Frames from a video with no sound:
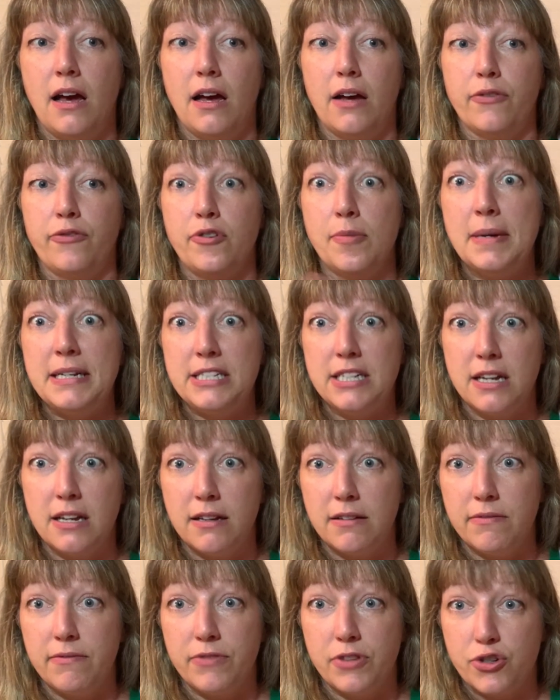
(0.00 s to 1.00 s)

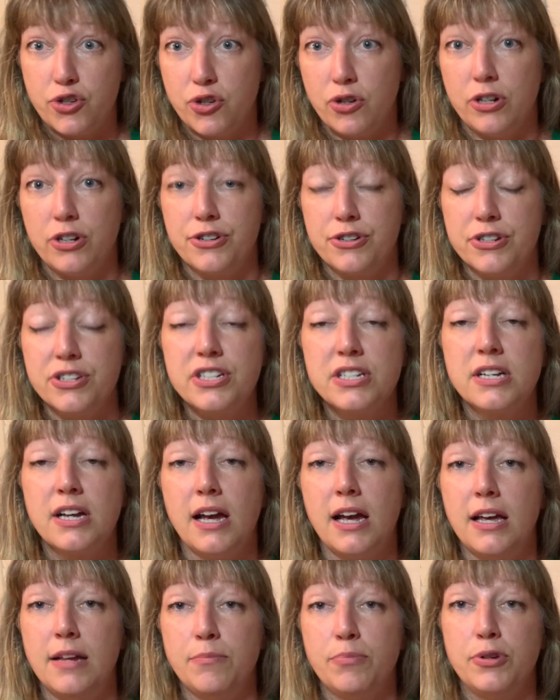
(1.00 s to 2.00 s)
fermenting the sugars
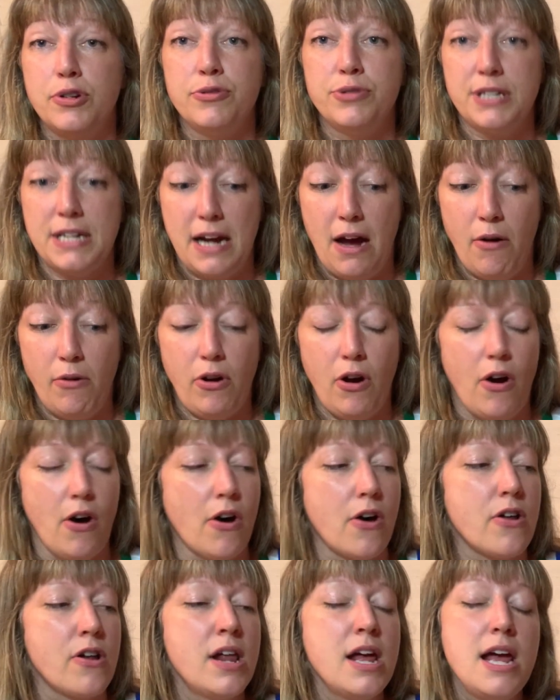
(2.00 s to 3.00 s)
and producing
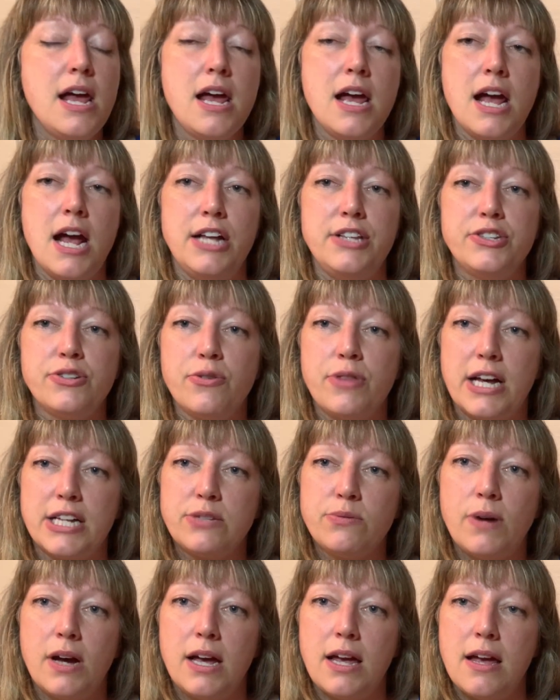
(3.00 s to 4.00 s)
alcohol. And so
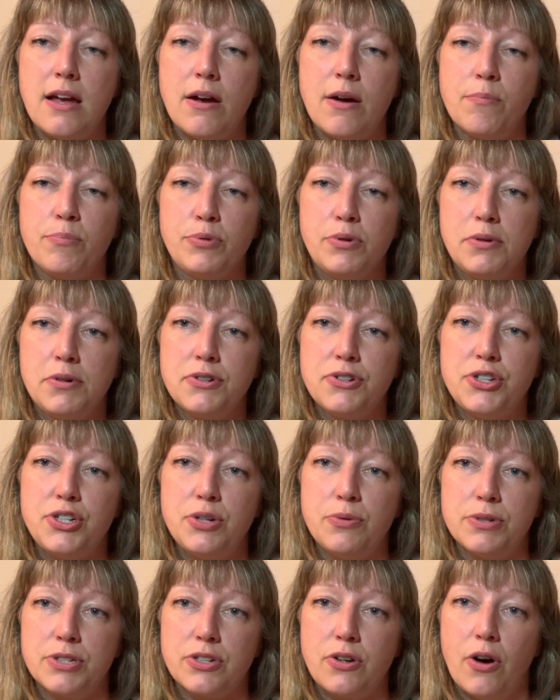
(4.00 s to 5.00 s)
that's why brewers do
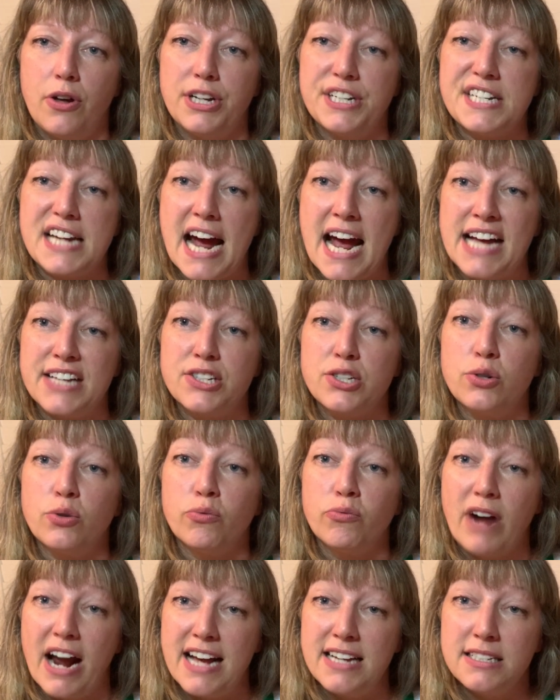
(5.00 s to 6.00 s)
what's called a
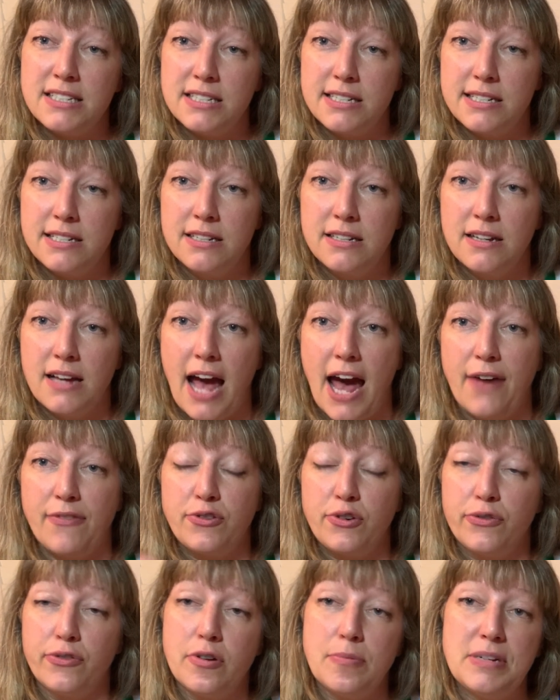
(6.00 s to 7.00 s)
diacetyl rest
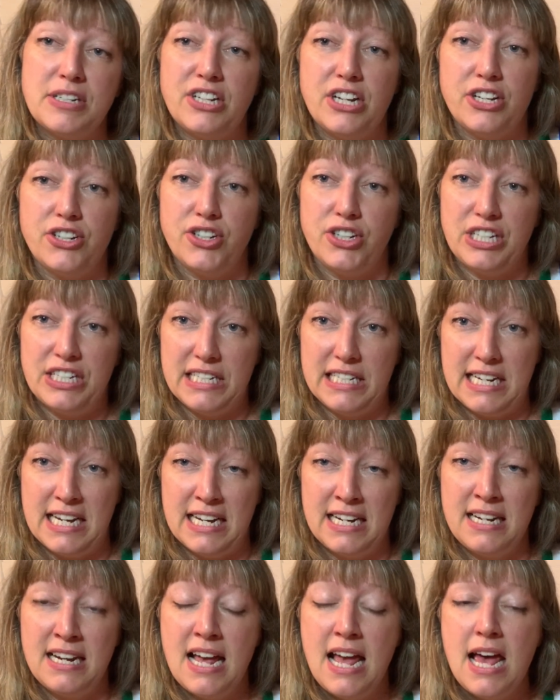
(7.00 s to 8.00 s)
after fermentation is
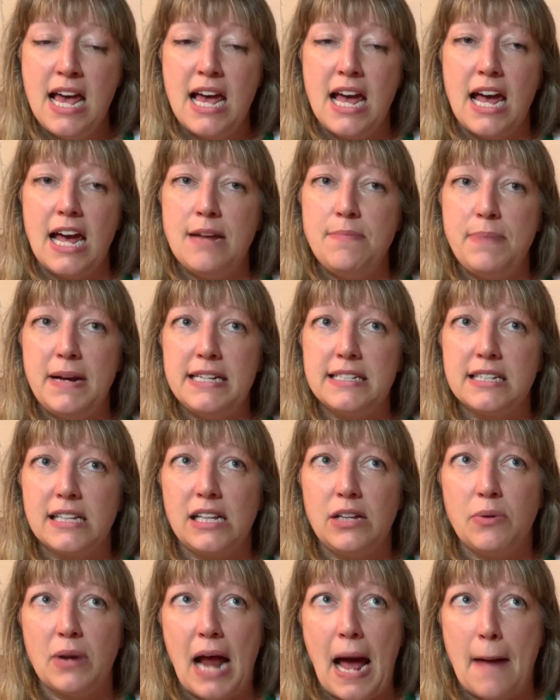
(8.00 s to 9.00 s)
done. And
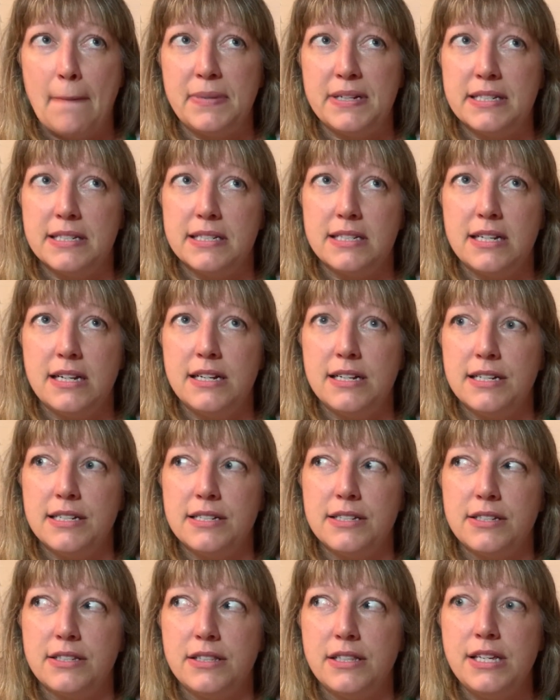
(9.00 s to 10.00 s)
basically what happens
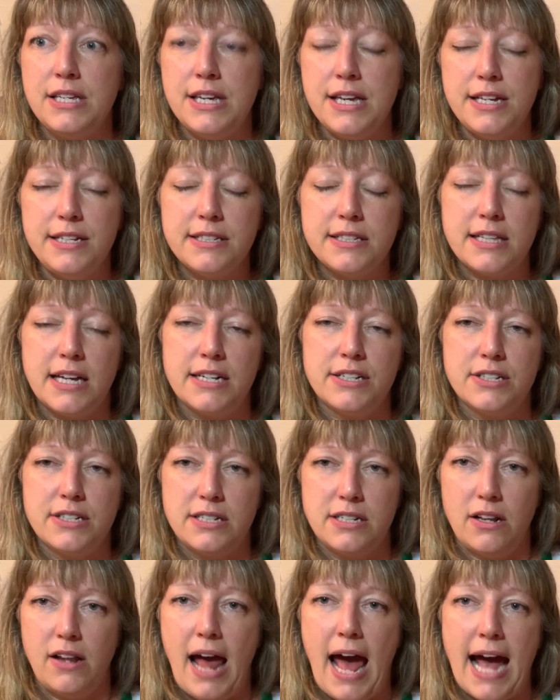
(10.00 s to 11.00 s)
is the yeast that is
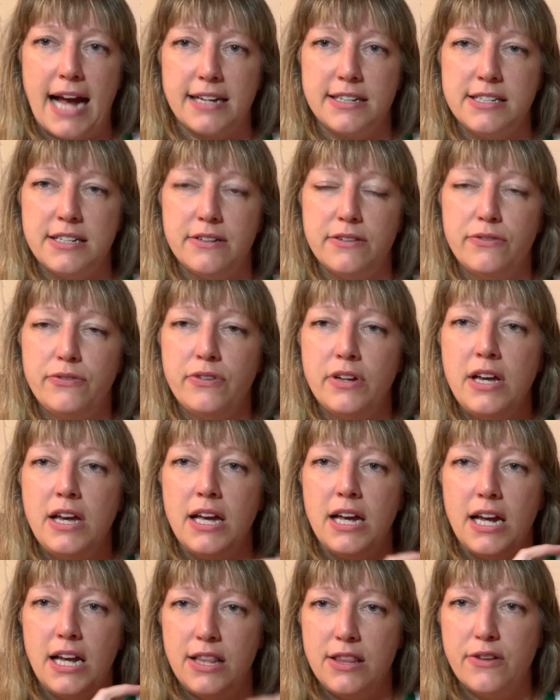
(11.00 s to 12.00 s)
still active
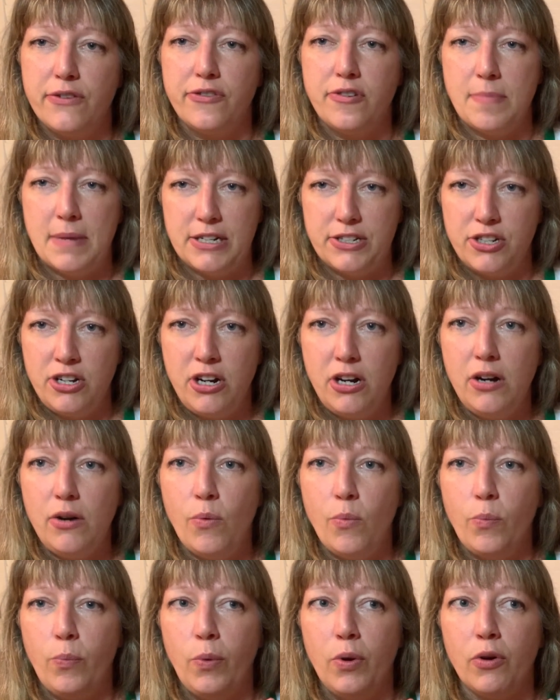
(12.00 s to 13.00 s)
in the fermenter
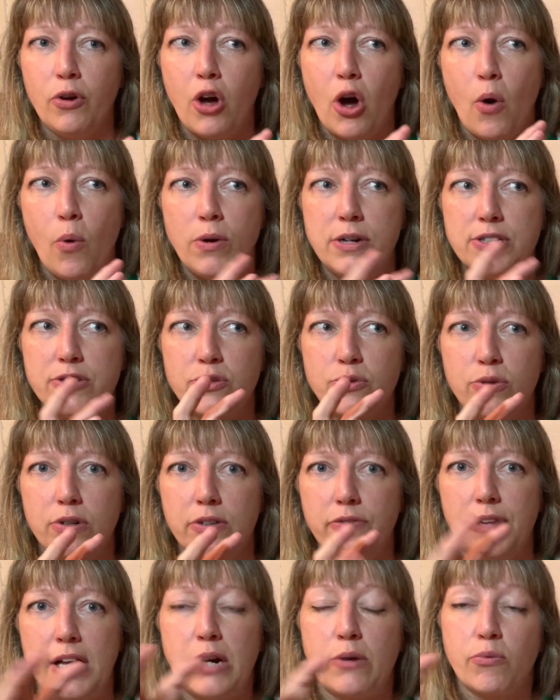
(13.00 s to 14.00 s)
will go and sort
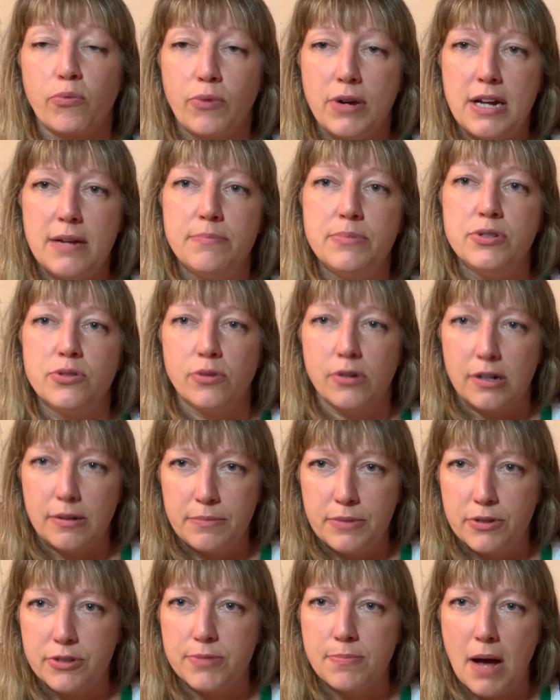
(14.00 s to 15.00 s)
of reabsorb
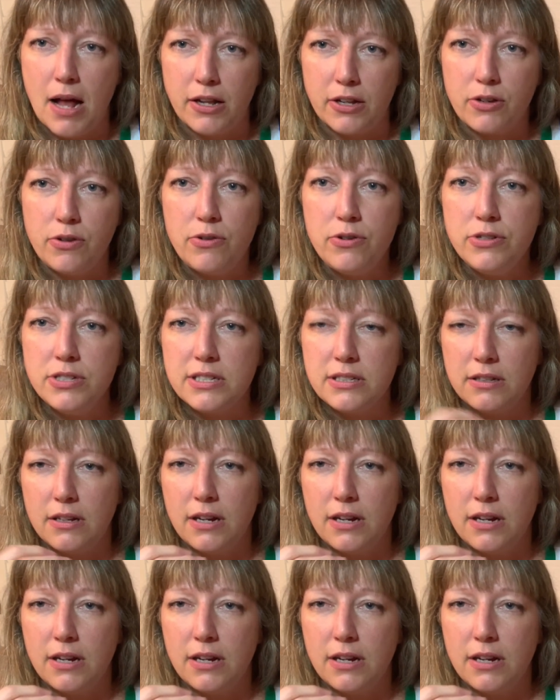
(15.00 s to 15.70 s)
those molecules